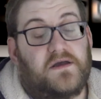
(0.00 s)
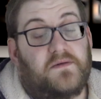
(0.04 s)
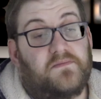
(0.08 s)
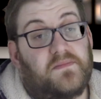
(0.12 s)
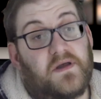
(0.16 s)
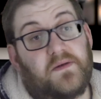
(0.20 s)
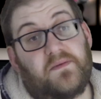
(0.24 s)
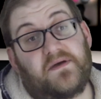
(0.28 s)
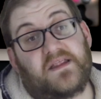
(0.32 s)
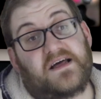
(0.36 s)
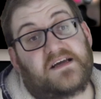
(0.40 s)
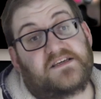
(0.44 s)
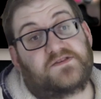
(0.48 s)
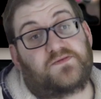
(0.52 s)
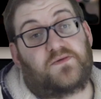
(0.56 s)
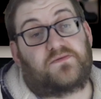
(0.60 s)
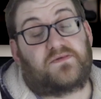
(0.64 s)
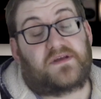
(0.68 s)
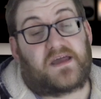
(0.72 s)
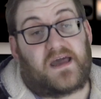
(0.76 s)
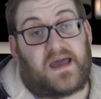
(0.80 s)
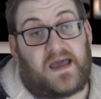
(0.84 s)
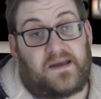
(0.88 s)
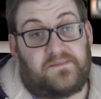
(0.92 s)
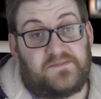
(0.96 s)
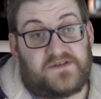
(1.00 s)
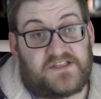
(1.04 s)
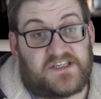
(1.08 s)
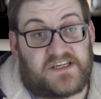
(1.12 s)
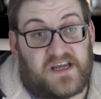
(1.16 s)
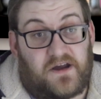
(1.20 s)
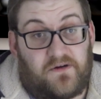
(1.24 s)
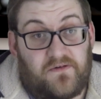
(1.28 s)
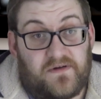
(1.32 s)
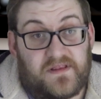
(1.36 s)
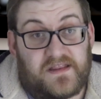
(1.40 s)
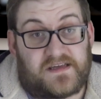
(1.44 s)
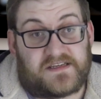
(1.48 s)
Maybe that's where we get MG
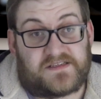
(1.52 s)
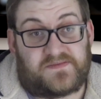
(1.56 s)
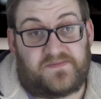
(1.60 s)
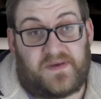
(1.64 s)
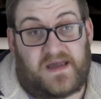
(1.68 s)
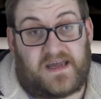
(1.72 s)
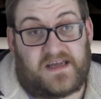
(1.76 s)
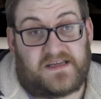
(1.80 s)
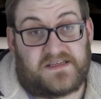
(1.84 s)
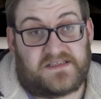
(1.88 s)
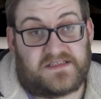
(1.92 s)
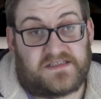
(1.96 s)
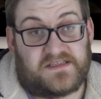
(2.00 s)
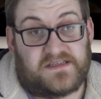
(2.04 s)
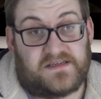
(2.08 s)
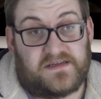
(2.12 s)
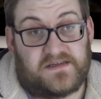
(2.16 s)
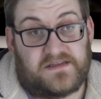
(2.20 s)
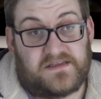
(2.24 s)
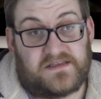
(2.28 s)
out of this mess.